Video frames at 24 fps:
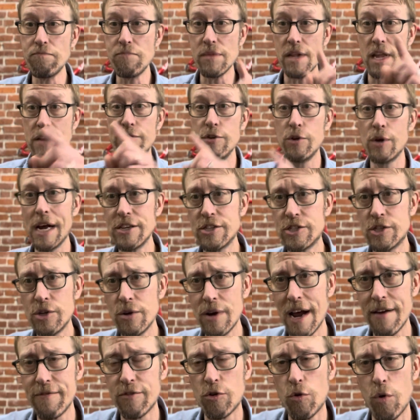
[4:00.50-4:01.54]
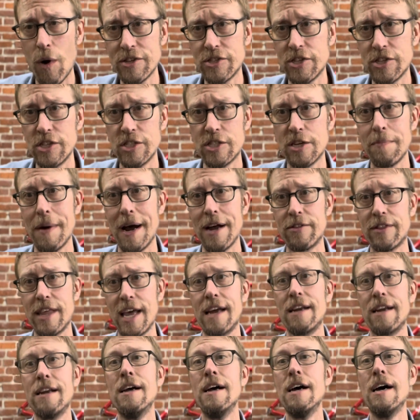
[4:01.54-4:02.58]
if you guys do have questions about
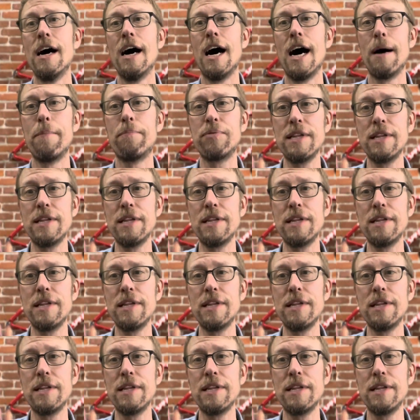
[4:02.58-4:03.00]
that,